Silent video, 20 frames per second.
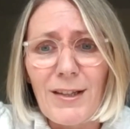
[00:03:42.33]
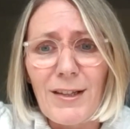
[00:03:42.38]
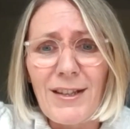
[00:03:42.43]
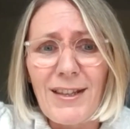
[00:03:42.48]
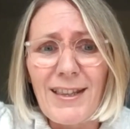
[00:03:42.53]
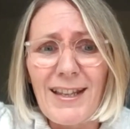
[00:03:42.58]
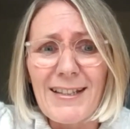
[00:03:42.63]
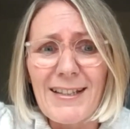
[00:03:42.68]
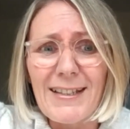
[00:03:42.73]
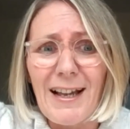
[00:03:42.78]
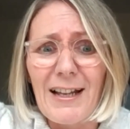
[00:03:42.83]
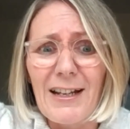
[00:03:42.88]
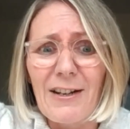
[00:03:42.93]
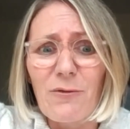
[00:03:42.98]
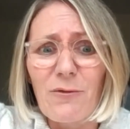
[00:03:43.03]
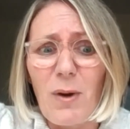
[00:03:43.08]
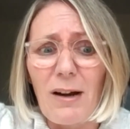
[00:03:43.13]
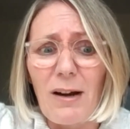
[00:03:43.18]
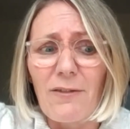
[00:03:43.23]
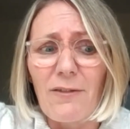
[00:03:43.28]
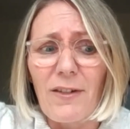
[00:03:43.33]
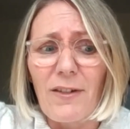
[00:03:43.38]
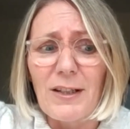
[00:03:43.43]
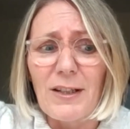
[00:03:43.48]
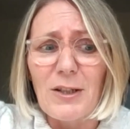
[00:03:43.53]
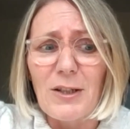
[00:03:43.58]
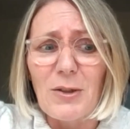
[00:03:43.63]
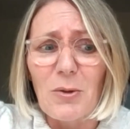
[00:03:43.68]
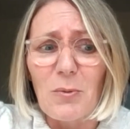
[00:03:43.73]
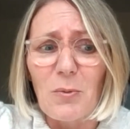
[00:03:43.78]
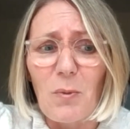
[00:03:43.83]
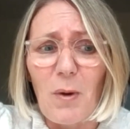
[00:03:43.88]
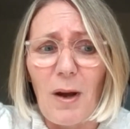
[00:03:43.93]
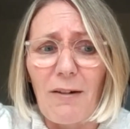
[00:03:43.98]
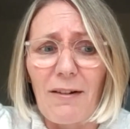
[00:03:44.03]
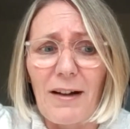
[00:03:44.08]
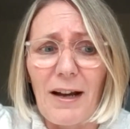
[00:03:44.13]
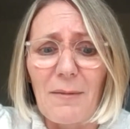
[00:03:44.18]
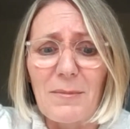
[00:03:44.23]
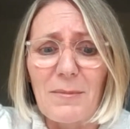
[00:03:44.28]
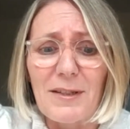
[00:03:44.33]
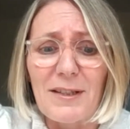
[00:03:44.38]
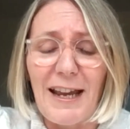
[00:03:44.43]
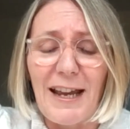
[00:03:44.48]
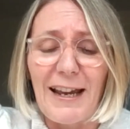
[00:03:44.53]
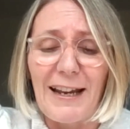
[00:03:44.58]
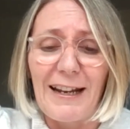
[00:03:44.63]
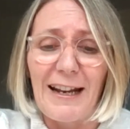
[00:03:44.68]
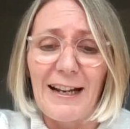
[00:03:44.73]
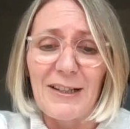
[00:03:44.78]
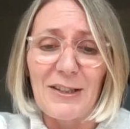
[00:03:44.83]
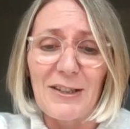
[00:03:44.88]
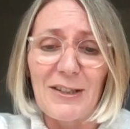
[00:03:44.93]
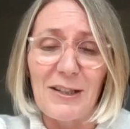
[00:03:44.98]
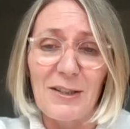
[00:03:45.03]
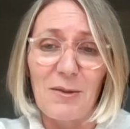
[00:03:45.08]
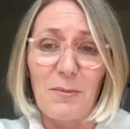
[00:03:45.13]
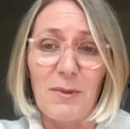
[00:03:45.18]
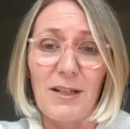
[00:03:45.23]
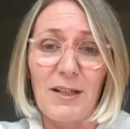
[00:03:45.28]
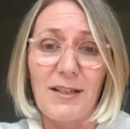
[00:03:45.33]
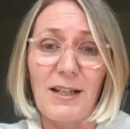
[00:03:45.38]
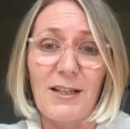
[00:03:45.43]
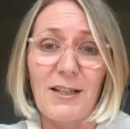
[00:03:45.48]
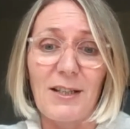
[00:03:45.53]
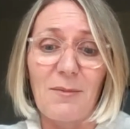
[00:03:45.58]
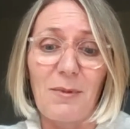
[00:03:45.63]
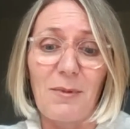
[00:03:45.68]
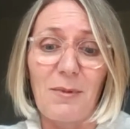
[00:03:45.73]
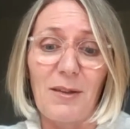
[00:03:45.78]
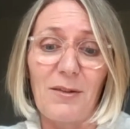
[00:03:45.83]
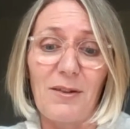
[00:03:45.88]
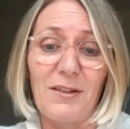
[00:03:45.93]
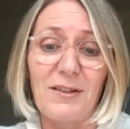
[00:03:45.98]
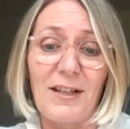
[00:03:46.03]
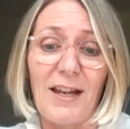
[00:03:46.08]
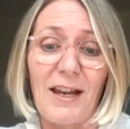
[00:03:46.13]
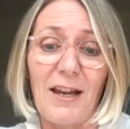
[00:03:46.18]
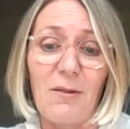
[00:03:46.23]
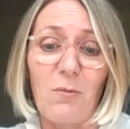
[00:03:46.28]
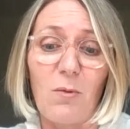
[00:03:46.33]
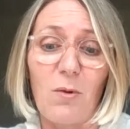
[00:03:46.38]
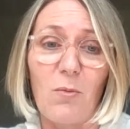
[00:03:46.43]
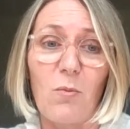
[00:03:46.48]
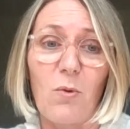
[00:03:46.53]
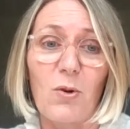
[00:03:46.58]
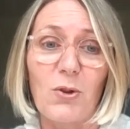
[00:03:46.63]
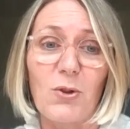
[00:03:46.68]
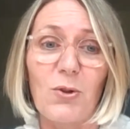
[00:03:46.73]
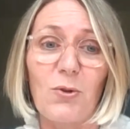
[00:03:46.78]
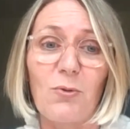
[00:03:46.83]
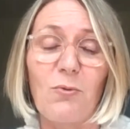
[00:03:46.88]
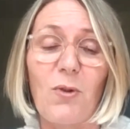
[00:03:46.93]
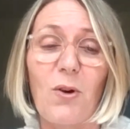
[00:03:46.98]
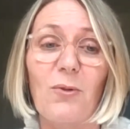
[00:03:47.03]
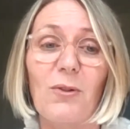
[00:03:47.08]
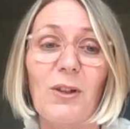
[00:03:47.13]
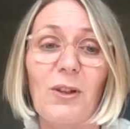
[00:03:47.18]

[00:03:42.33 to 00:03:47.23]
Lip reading: So that's kind of where I've ended up where I am today. And actually somebody said to me the other day, what's your role?